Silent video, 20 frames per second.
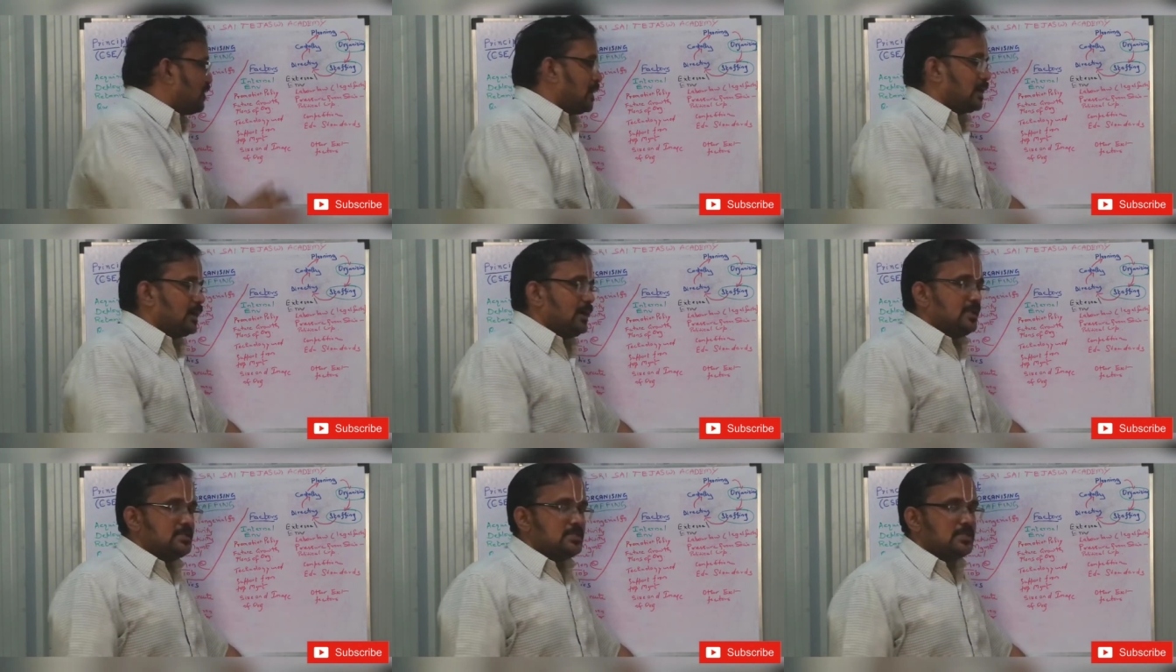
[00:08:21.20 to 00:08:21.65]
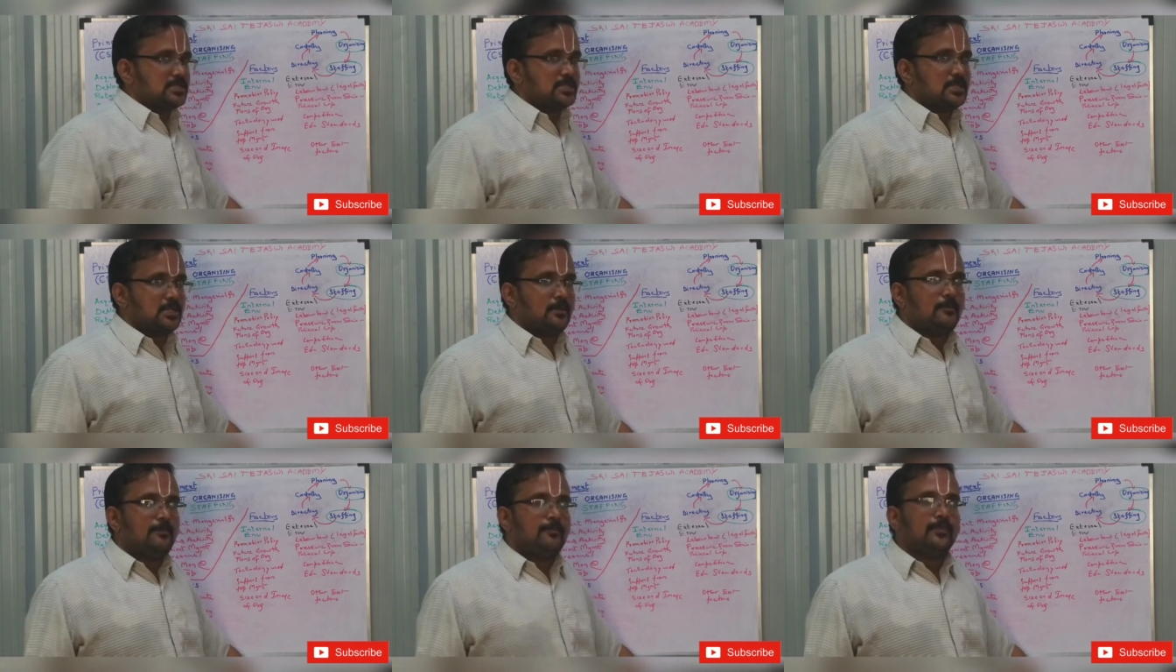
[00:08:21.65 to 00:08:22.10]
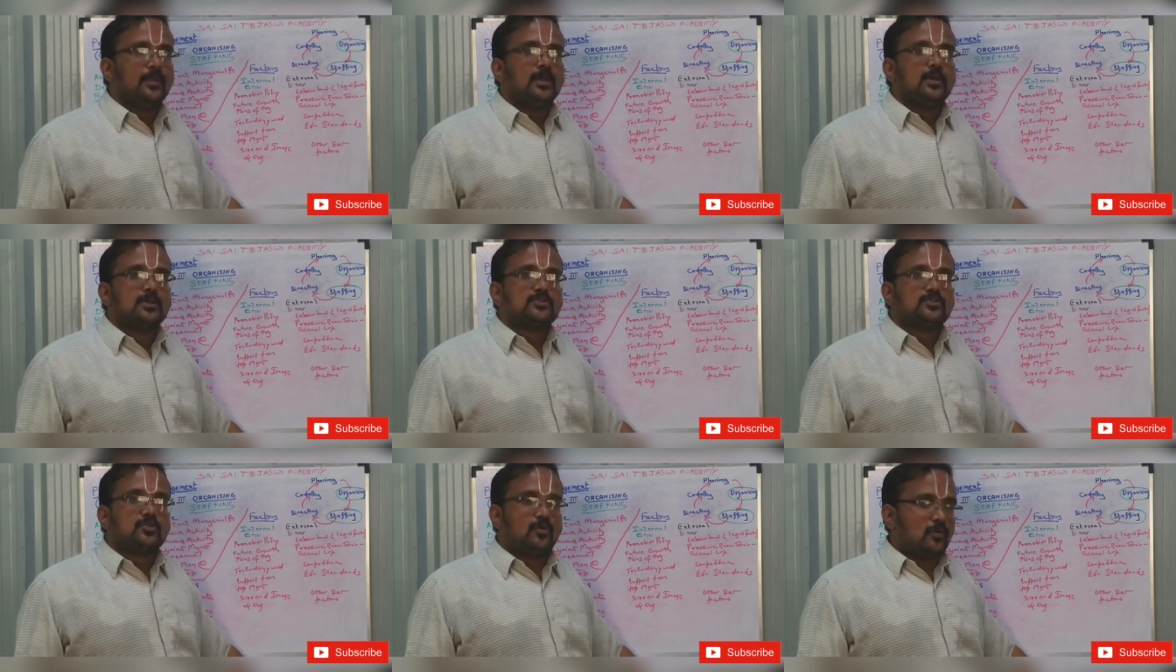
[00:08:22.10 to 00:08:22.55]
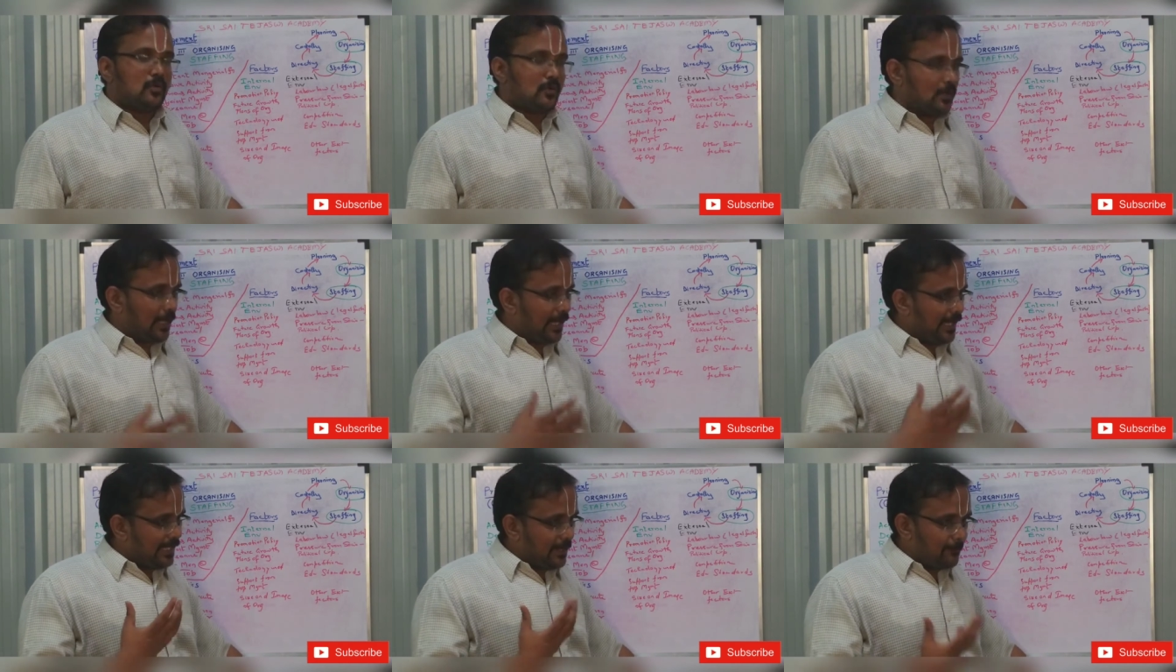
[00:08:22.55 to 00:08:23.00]
of organization.
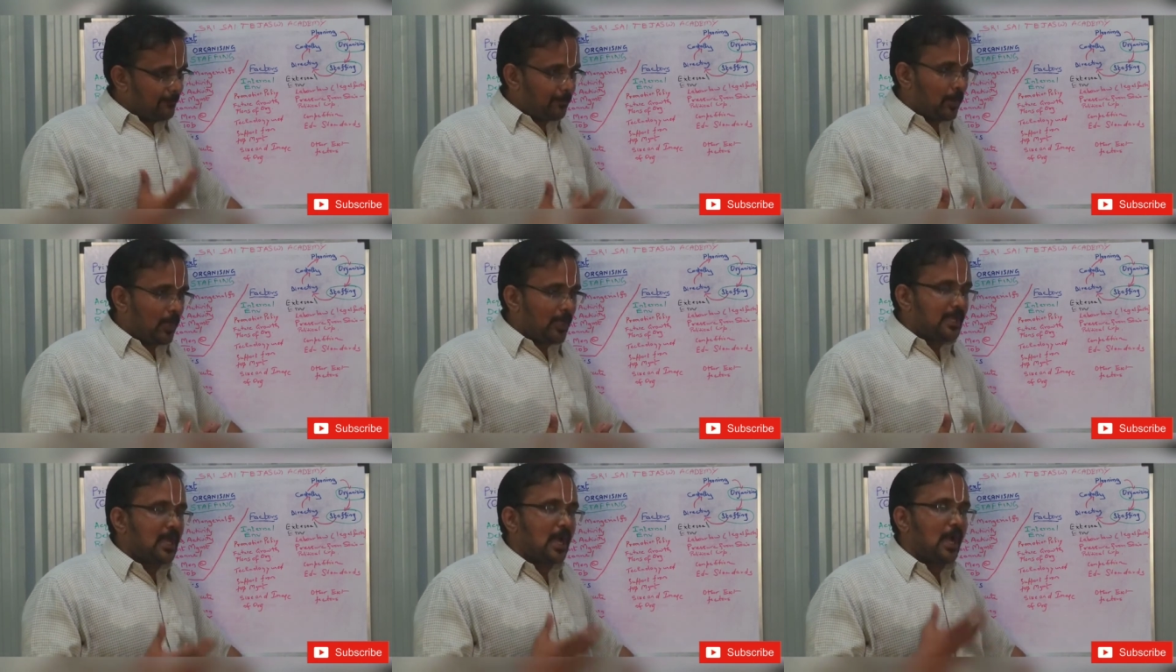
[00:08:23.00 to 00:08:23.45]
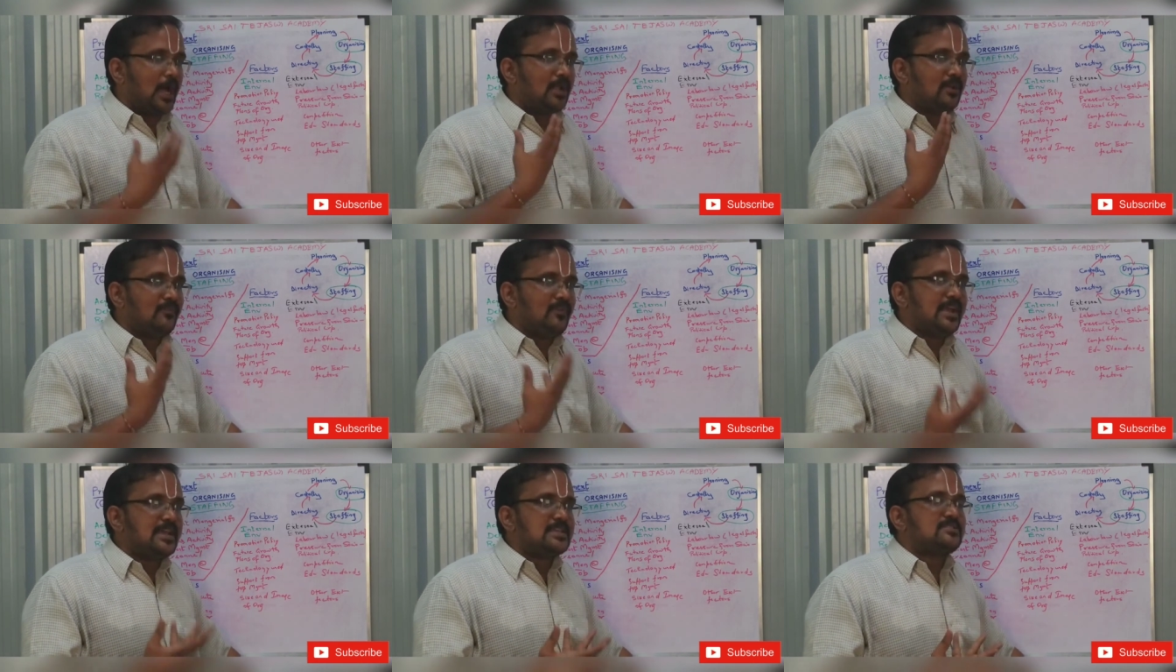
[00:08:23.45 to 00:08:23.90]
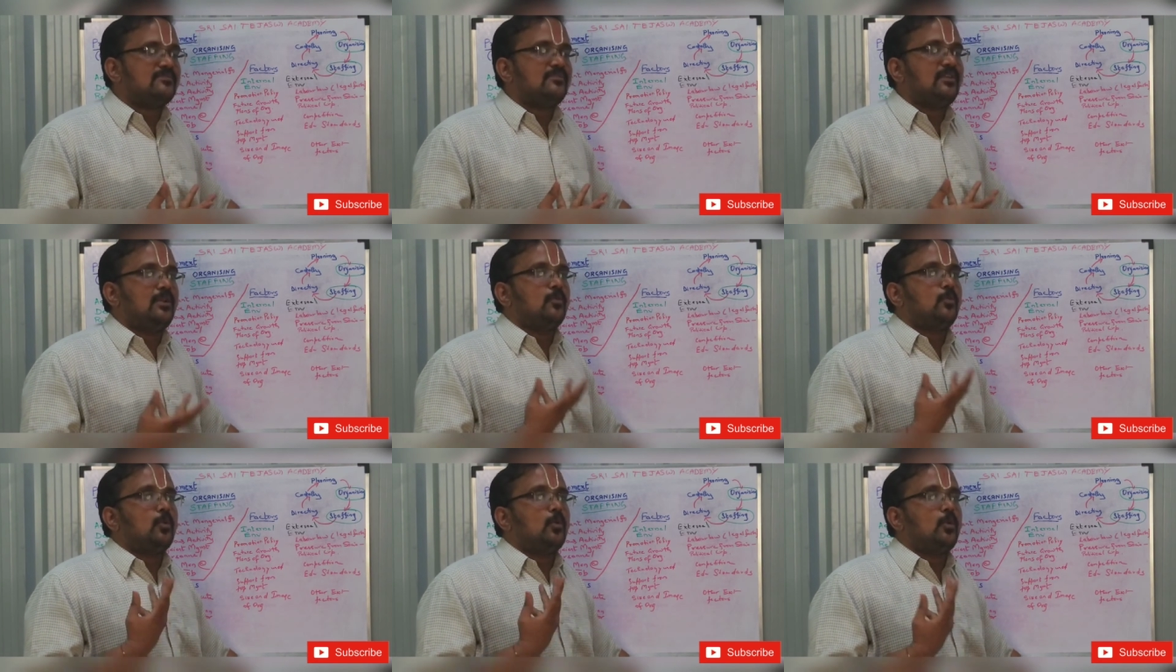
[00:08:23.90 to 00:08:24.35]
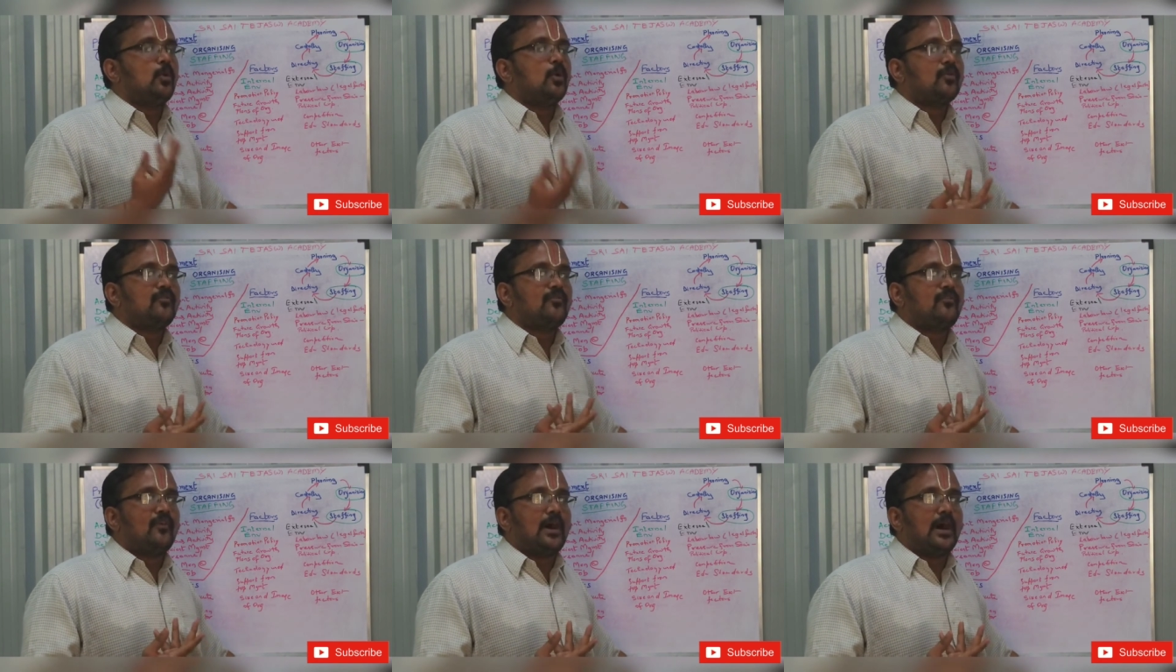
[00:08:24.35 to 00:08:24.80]
So an employee always will
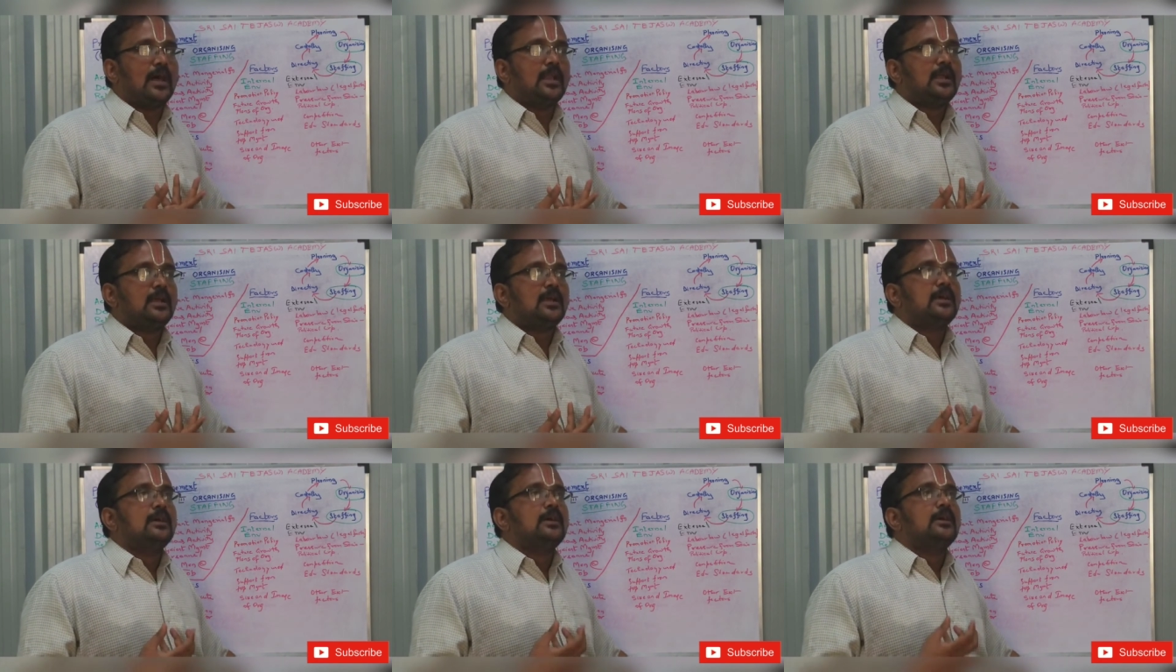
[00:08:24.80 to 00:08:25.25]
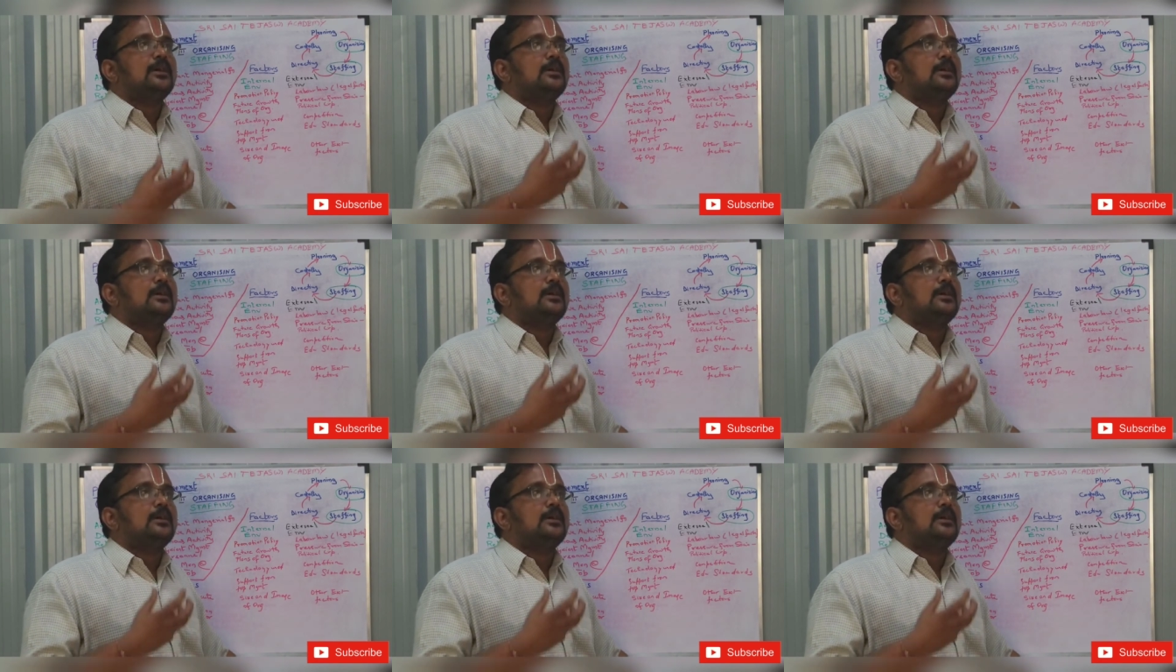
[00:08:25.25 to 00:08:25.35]
look for